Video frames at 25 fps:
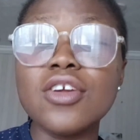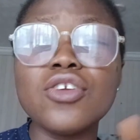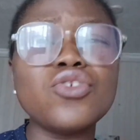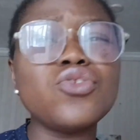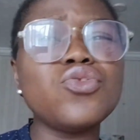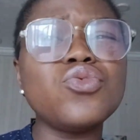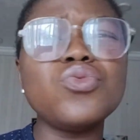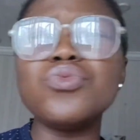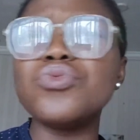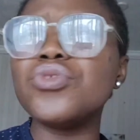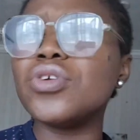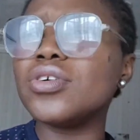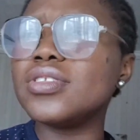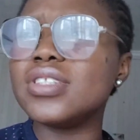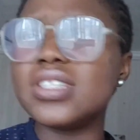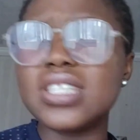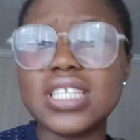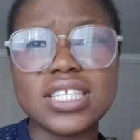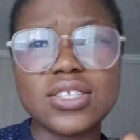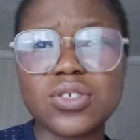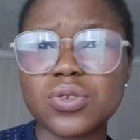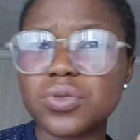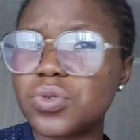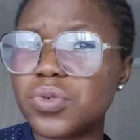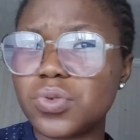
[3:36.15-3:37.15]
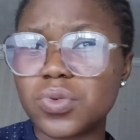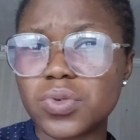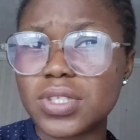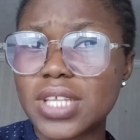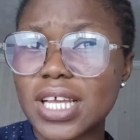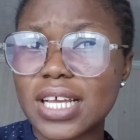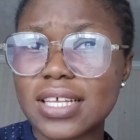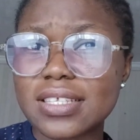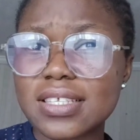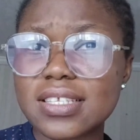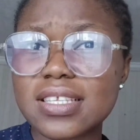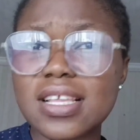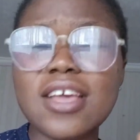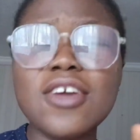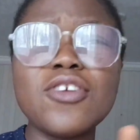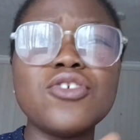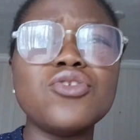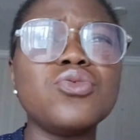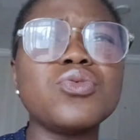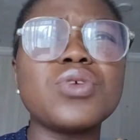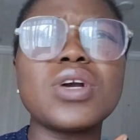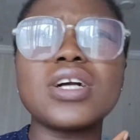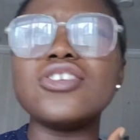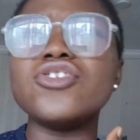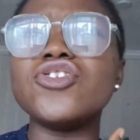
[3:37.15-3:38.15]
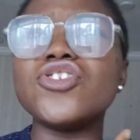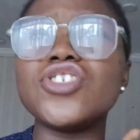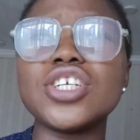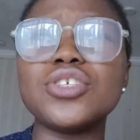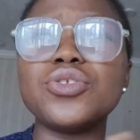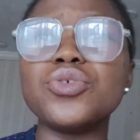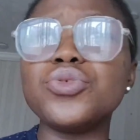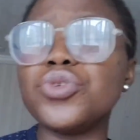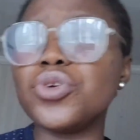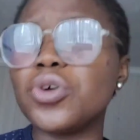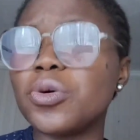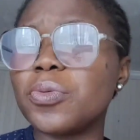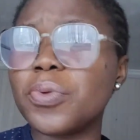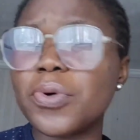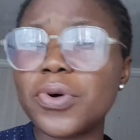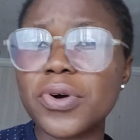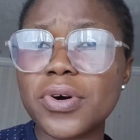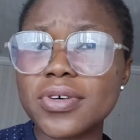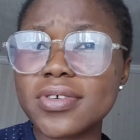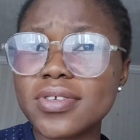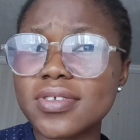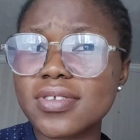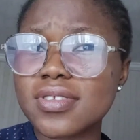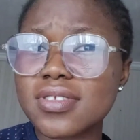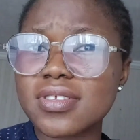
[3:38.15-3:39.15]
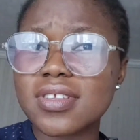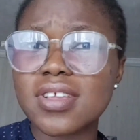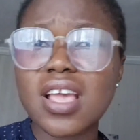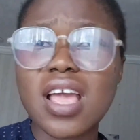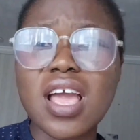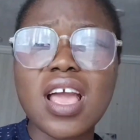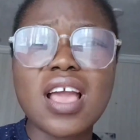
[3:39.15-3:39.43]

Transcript: You don't need to do that. You can schedule your post.